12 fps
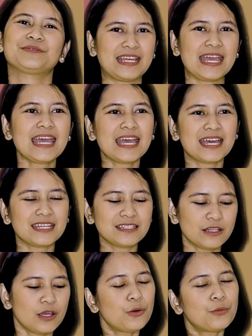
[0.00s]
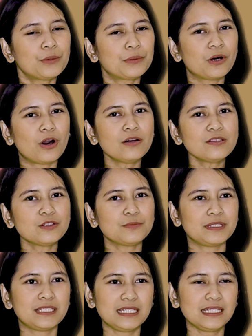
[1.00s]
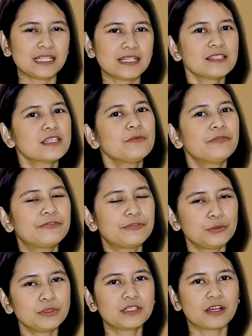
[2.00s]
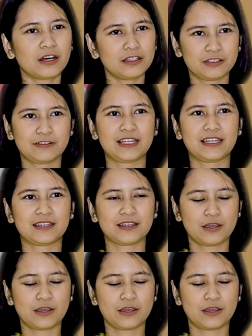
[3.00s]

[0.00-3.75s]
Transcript: And we will also be needing some food coloring,